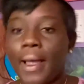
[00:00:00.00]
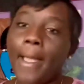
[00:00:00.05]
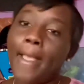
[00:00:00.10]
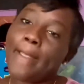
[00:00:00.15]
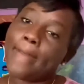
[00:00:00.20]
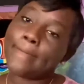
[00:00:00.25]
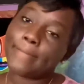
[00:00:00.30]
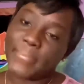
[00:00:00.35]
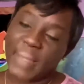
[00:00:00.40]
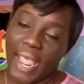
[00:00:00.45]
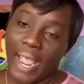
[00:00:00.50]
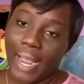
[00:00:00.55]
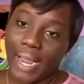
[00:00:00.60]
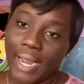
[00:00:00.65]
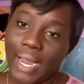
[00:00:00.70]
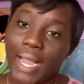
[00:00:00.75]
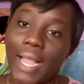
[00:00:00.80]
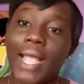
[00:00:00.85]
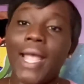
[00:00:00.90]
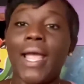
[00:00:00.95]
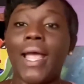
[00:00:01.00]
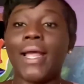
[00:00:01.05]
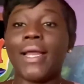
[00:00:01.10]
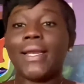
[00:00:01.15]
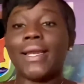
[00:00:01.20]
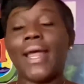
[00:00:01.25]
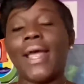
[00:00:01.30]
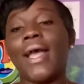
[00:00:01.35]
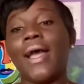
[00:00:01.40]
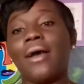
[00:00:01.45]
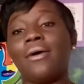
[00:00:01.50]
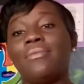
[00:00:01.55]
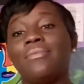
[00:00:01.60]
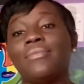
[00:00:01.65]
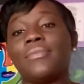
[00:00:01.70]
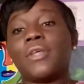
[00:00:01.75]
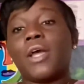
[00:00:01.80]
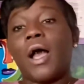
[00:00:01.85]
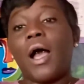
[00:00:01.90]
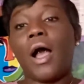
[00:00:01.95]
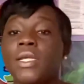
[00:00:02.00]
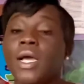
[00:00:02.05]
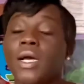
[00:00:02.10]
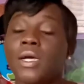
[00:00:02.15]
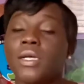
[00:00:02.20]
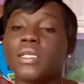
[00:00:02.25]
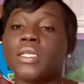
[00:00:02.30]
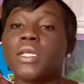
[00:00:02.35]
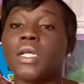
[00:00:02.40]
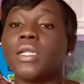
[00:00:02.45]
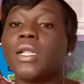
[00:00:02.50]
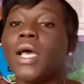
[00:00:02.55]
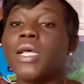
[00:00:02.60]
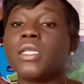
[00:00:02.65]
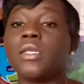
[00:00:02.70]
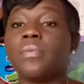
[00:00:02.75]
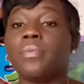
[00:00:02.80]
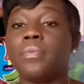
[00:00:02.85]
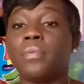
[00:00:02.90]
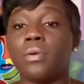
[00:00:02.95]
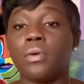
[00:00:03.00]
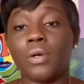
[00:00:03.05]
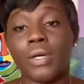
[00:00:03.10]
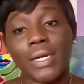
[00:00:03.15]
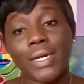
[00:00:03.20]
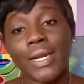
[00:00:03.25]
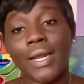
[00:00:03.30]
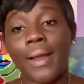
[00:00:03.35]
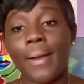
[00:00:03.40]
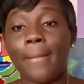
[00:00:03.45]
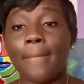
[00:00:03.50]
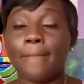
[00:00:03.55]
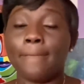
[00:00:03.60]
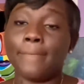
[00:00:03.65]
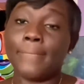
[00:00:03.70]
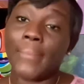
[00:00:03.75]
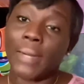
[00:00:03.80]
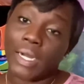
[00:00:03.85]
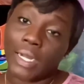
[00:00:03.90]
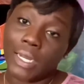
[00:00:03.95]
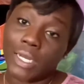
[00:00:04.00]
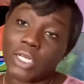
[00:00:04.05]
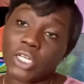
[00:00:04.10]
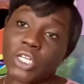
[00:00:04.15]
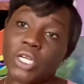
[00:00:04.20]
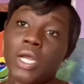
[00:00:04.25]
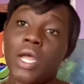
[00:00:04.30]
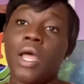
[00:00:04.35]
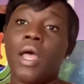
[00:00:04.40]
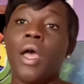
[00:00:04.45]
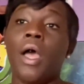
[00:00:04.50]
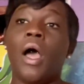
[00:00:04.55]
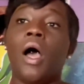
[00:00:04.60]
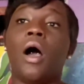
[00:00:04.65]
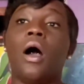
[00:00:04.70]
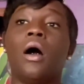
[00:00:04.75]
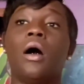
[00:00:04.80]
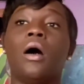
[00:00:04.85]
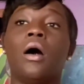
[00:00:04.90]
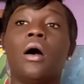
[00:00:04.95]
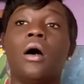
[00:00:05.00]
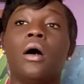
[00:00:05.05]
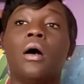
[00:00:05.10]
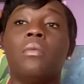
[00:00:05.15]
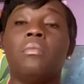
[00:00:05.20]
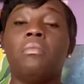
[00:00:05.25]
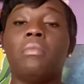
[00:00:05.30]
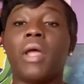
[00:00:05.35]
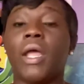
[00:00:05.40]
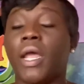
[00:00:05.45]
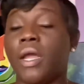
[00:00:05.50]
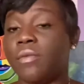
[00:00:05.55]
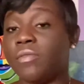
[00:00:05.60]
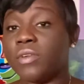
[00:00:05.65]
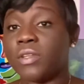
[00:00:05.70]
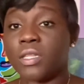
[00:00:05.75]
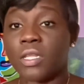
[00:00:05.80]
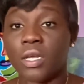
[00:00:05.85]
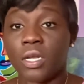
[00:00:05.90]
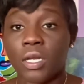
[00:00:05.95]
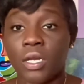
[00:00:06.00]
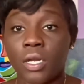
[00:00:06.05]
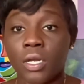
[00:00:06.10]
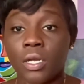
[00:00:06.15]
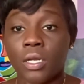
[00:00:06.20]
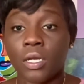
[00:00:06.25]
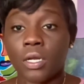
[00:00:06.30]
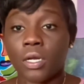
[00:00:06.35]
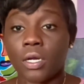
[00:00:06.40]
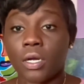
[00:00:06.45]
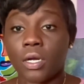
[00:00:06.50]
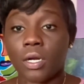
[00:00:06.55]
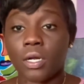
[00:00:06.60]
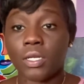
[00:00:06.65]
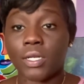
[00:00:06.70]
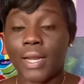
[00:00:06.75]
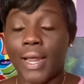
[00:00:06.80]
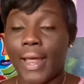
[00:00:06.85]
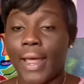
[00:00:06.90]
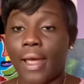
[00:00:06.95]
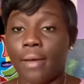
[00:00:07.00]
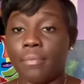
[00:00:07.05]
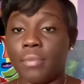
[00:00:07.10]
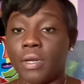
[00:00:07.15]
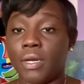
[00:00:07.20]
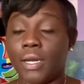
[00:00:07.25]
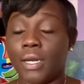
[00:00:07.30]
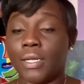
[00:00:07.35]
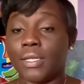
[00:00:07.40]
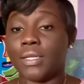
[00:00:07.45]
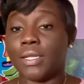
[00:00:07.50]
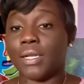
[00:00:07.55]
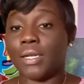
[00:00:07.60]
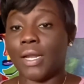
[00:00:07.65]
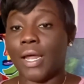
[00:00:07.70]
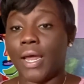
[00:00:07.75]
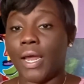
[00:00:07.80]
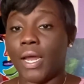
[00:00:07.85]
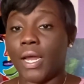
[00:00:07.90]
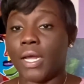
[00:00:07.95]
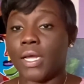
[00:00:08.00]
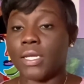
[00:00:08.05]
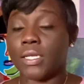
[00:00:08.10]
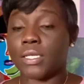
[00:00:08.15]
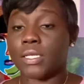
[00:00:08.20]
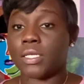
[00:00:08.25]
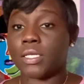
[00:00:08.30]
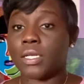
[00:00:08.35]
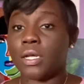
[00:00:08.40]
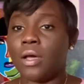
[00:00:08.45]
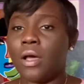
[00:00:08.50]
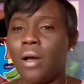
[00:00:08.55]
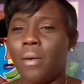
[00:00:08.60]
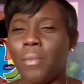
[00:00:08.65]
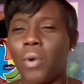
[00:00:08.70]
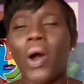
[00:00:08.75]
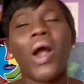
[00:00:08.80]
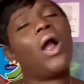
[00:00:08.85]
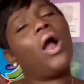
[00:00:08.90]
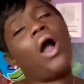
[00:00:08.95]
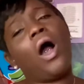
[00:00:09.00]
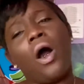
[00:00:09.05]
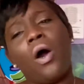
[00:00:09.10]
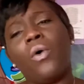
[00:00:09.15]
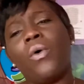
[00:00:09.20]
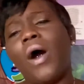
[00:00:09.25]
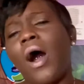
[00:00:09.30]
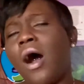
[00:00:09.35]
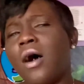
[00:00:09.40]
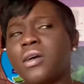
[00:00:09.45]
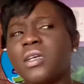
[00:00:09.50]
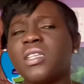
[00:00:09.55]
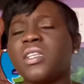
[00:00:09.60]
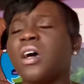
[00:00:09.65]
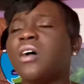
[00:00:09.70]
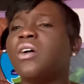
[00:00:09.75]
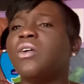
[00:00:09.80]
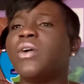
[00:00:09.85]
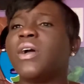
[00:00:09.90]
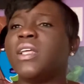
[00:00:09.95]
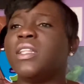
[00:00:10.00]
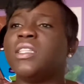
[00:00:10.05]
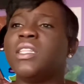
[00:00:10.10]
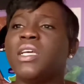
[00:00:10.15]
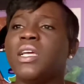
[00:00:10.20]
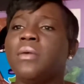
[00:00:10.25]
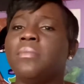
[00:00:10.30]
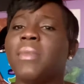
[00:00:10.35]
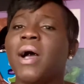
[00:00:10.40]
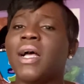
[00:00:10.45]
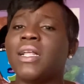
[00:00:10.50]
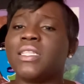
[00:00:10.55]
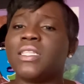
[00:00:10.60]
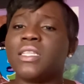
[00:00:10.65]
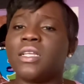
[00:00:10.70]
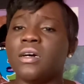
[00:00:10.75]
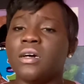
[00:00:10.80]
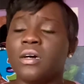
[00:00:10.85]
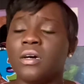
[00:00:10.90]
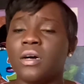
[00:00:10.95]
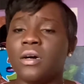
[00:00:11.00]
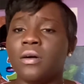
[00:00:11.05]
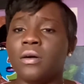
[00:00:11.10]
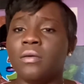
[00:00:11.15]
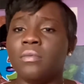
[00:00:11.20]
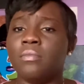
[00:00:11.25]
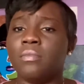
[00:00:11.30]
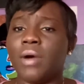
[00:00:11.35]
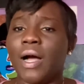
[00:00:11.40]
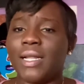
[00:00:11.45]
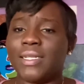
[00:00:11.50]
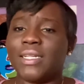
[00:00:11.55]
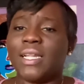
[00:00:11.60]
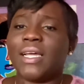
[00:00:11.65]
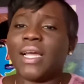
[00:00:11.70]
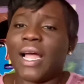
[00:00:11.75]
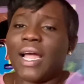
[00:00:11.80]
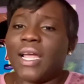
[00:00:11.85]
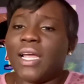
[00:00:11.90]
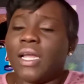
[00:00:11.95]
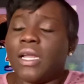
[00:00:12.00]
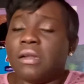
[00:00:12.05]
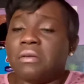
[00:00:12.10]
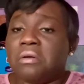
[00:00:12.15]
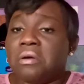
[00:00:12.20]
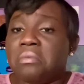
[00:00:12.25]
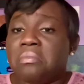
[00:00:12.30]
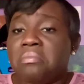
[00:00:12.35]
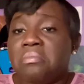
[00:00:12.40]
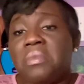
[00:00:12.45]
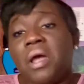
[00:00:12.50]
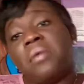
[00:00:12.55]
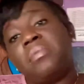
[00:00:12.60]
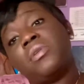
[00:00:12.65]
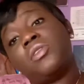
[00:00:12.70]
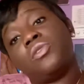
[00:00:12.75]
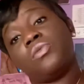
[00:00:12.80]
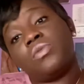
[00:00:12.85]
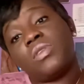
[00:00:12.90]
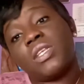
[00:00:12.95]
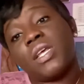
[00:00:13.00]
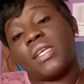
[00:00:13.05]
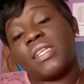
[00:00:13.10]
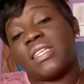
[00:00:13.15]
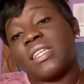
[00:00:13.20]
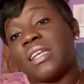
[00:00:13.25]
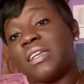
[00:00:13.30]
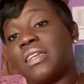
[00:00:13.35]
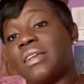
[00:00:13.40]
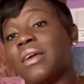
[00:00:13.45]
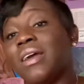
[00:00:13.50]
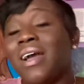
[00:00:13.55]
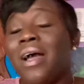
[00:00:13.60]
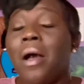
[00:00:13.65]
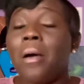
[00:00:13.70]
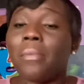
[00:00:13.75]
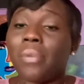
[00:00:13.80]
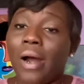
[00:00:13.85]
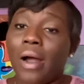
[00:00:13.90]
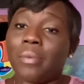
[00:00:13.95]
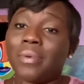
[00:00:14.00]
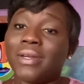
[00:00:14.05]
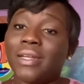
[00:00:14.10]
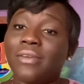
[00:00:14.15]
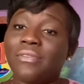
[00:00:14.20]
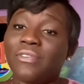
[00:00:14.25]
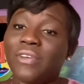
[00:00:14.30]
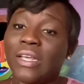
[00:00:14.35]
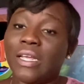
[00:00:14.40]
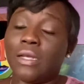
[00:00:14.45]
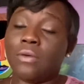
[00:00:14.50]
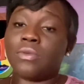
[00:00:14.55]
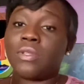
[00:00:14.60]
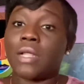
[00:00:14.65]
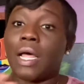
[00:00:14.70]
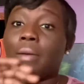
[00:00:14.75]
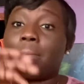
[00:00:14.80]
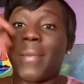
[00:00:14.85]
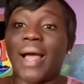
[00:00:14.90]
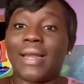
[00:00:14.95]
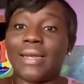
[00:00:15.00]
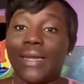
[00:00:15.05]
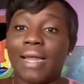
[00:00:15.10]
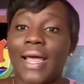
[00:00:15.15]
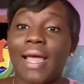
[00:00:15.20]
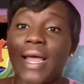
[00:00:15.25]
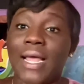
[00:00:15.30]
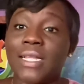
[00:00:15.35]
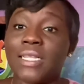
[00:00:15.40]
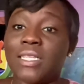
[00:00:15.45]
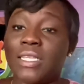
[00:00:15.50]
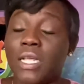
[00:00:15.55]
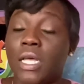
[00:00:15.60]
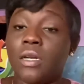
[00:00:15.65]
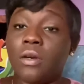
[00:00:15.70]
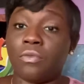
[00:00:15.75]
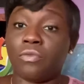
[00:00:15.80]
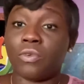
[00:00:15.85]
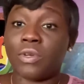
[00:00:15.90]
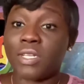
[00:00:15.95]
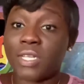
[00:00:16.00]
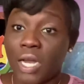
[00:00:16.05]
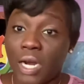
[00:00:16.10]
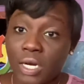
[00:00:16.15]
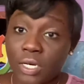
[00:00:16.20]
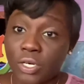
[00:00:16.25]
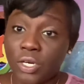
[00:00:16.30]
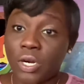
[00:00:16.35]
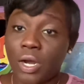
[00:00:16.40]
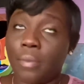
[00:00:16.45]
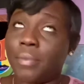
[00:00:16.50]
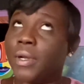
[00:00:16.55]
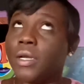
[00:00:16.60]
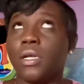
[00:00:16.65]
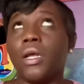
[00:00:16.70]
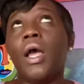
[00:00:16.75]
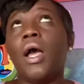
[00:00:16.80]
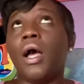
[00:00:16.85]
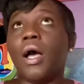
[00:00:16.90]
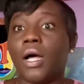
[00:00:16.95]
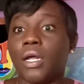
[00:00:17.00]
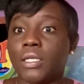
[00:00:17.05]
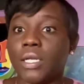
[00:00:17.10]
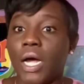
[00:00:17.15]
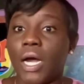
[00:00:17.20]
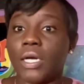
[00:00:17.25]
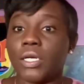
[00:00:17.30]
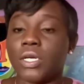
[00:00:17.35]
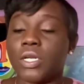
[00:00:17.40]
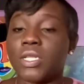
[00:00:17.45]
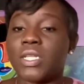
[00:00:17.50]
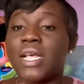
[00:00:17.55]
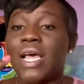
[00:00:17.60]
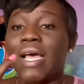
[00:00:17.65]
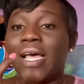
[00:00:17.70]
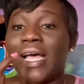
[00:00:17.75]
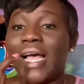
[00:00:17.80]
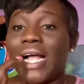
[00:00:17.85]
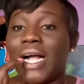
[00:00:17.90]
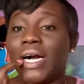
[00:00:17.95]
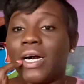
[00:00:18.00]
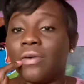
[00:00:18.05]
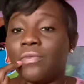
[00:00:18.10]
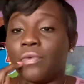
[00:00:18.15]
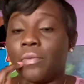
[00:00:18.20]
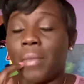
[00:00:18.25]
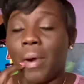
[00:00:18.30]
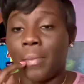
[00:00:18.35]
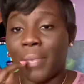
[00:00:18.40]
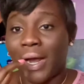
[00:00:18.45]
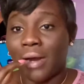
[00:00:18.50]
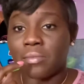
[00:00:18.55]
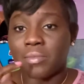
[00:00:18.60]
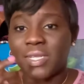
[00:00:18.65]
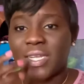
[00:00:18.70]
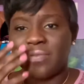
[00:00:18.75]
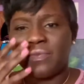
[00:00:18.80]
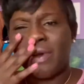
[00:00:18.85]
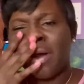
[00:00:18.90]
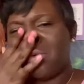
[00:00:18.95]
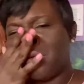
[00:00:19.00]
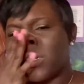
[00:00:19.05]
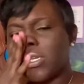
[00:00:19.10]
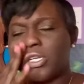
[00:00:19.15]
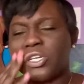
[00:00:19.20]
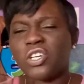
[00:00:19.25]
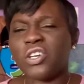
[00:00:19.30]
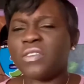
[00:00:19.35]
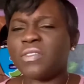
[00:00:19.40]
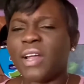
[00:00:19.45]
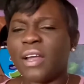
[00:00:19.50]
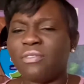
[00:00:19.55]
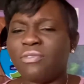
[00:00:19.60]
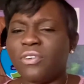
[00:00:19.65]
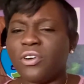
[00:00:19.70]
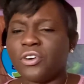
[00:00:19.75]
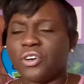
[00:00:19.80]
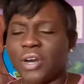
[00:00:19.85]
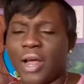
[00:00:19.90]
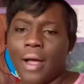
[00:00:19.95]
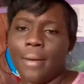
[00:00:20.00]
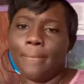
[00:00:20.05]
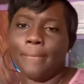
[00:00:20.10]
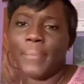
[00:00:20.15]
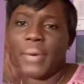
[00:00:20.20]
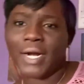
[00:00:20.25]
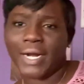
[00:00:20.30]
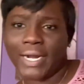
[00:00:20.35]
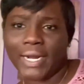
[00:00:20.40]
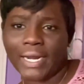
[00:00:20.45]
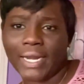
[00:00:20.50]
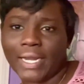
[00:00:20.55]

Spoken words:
back. Now, so that's pretty much everything that happened in the last part. Oh, also, and then my I think I had maybe 2 sets that probably didn't fit. It was like my last set of aligners for my bottom teeth, and I wasn't sure if they fit or not, but